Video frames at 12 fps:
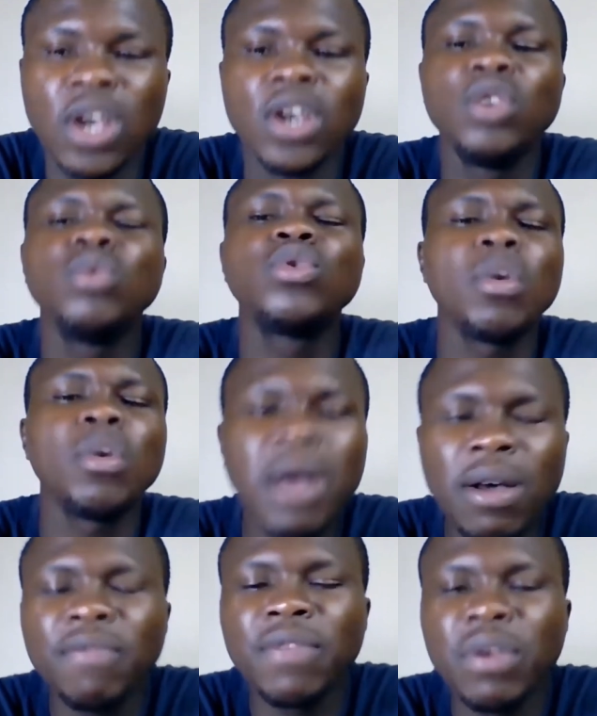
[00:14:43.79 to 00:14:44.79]
You
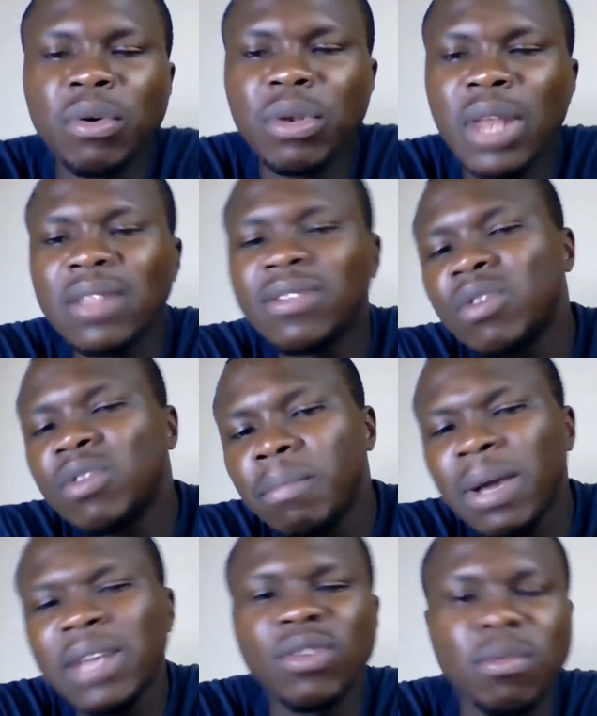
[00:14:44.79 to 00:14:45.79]
somehow feel that
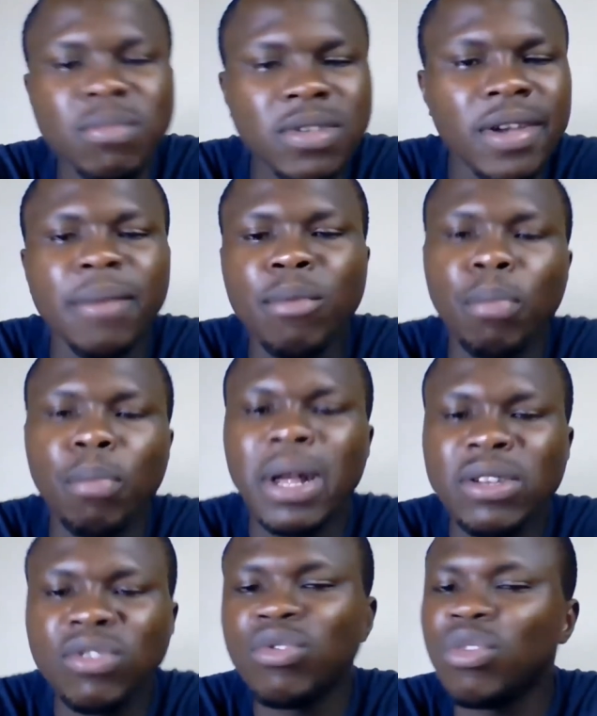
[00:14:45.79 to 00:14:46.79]
by some terrible bad
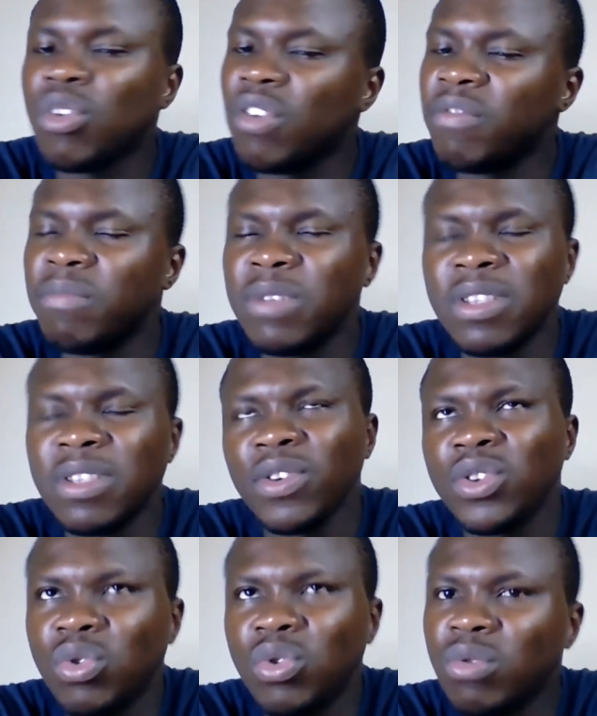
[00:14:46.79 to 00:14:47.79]
stroke of
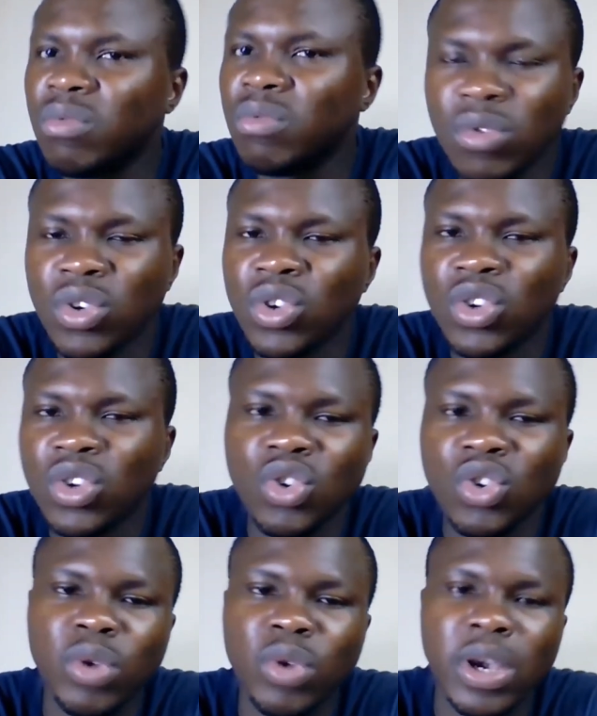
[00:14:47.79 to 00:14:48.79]
misfortune,
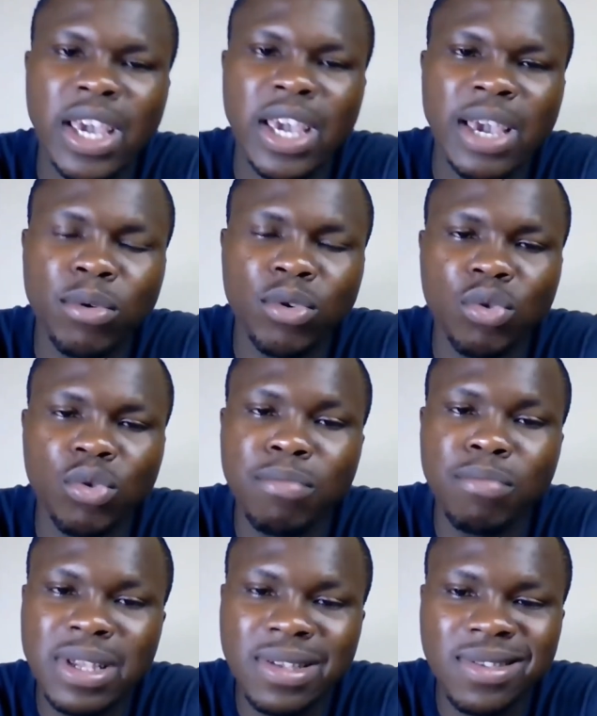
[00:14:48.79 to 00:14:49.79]
you
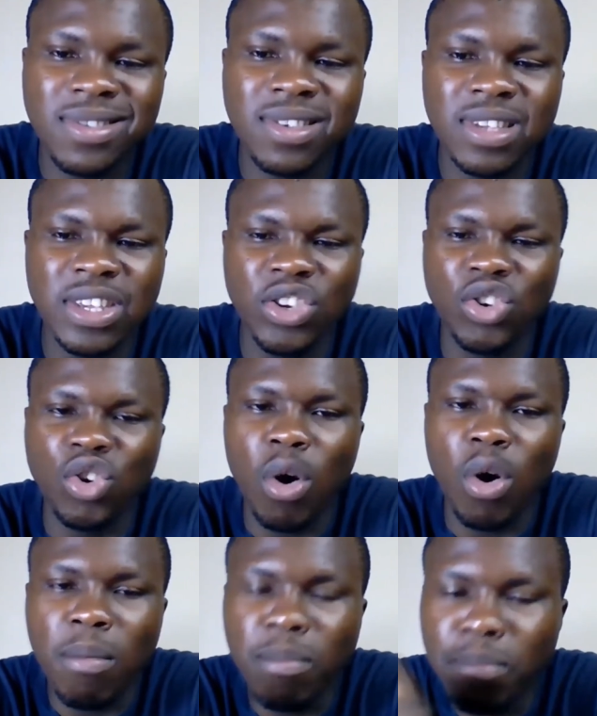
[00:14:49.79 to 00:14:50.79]
missed your
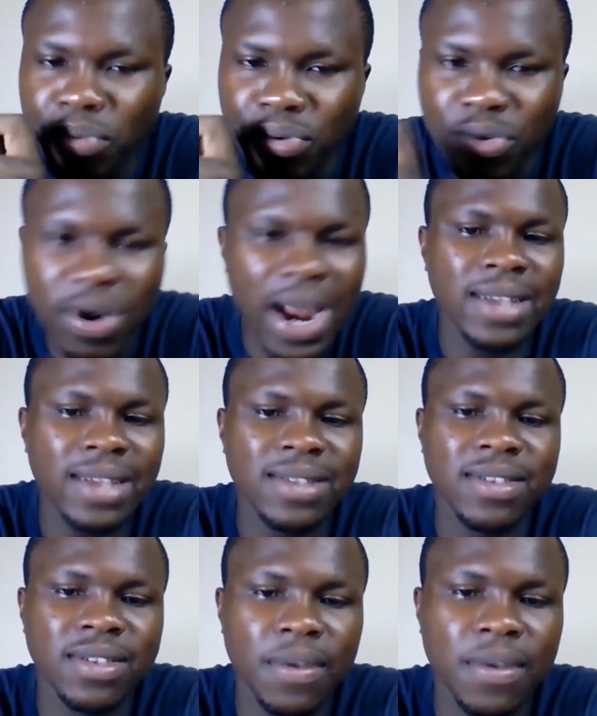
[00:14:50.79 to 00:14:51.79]

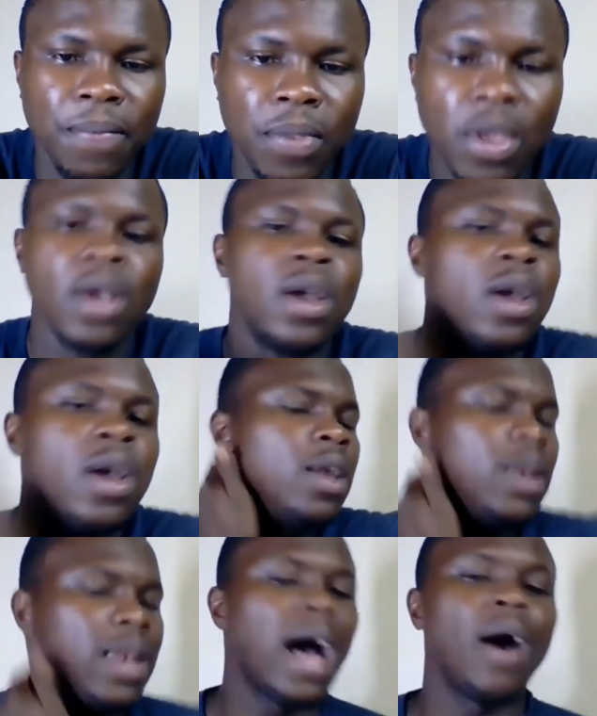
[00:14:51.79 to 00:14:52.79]
prize.
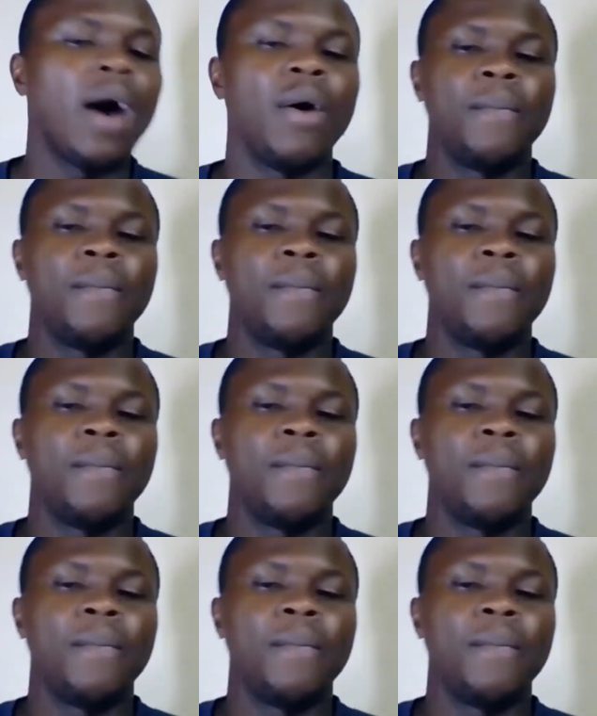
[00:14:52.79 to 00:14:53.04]
Now,